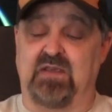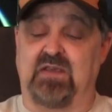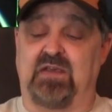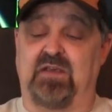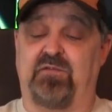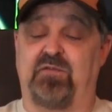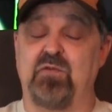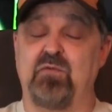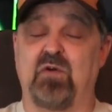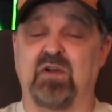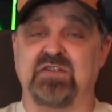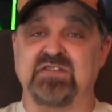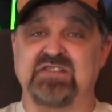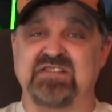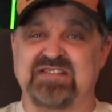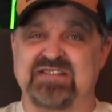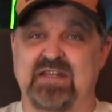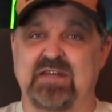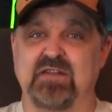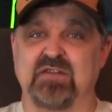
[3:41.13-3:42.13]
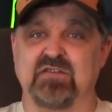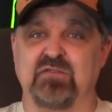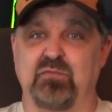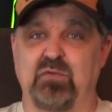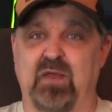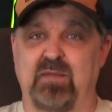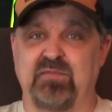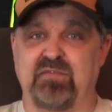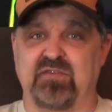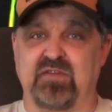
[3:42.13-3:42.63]
If you watch Sena's
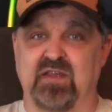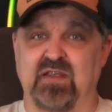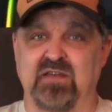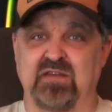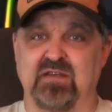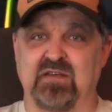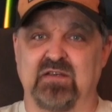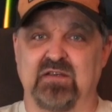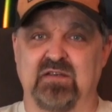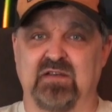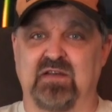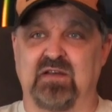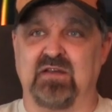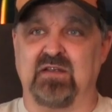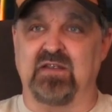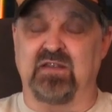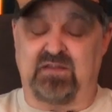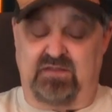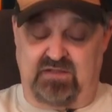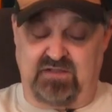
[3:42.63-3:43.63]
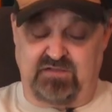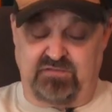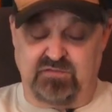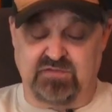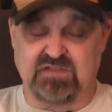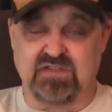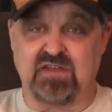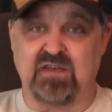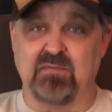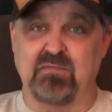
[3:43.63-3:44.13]
website, this
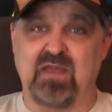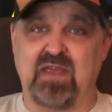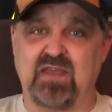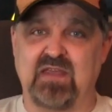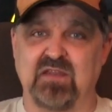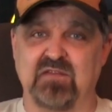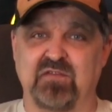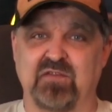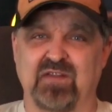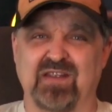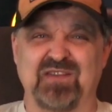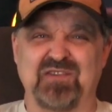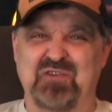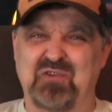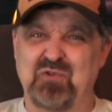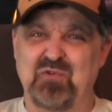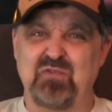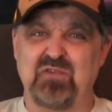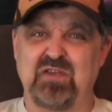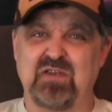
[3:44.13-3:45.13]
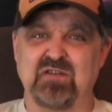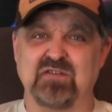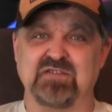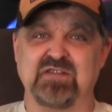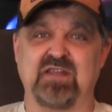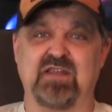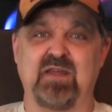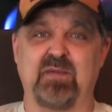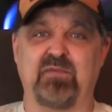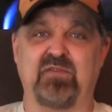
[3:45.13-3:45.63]
was in the making for like 2 years.
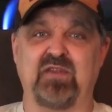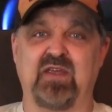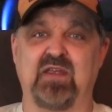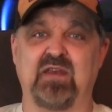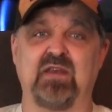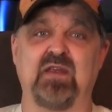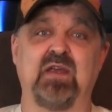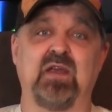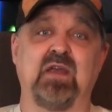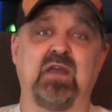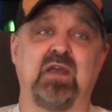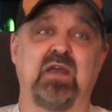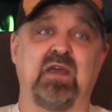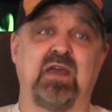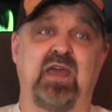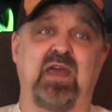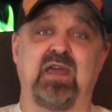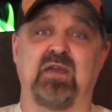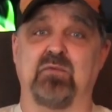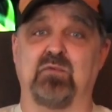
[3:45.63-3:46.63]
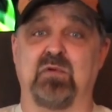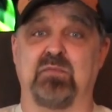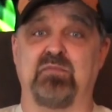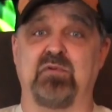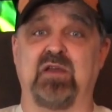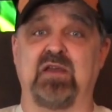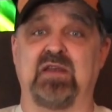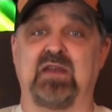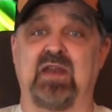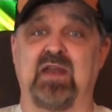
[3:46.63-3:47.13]
They kept saying, hey, we're
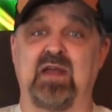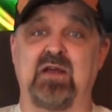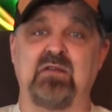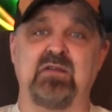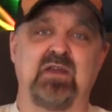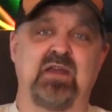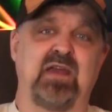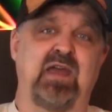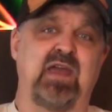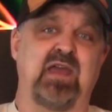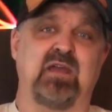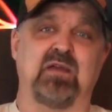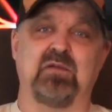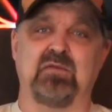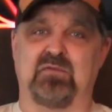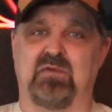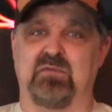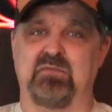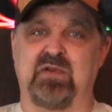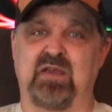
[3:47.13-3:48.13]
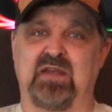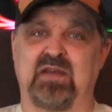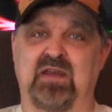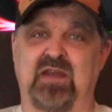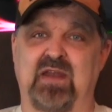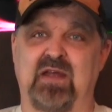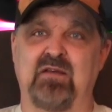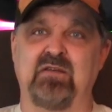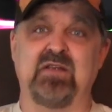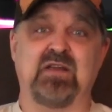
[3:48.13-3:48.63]
bringing it out. Hey, we're bringing
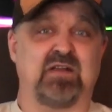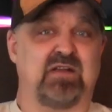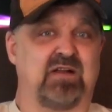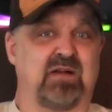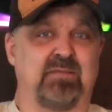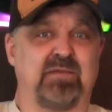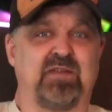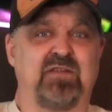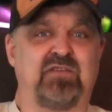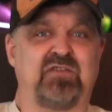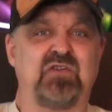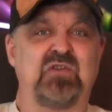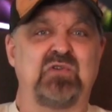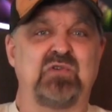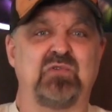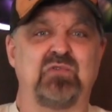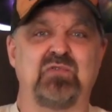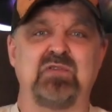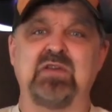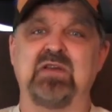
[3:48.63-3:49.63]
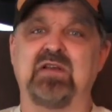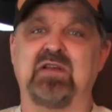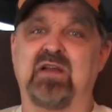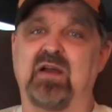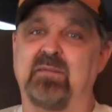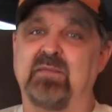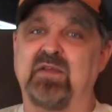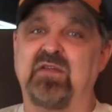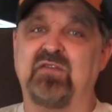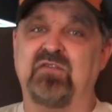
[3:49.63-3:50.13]
it out. Coming soon.
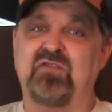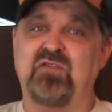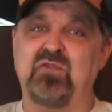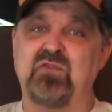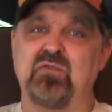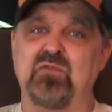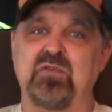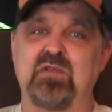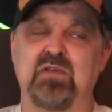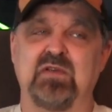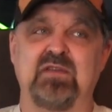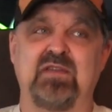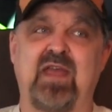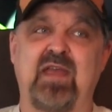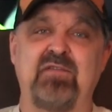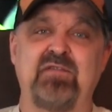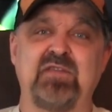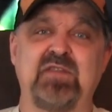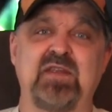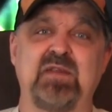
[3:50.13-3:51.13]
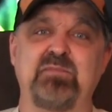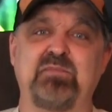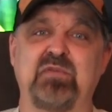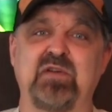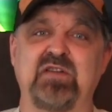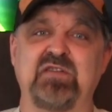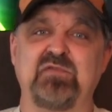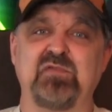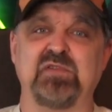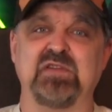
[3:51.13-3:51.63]
Coming soon. They even did
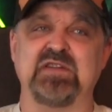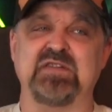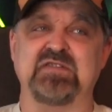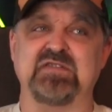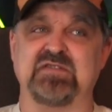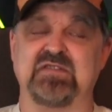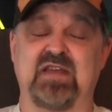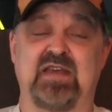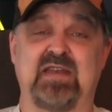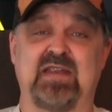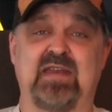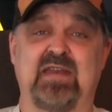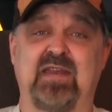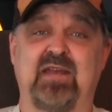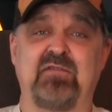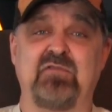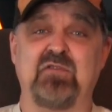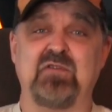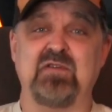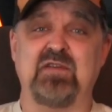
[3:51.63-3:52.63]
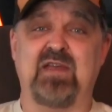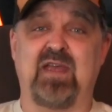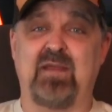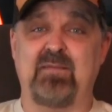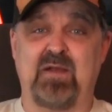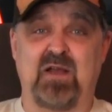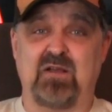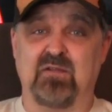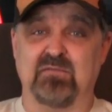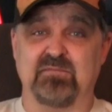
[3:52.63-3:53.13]
press releases, and it never
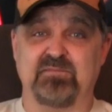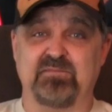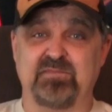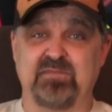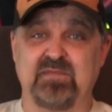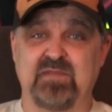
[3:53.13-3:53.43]
came out.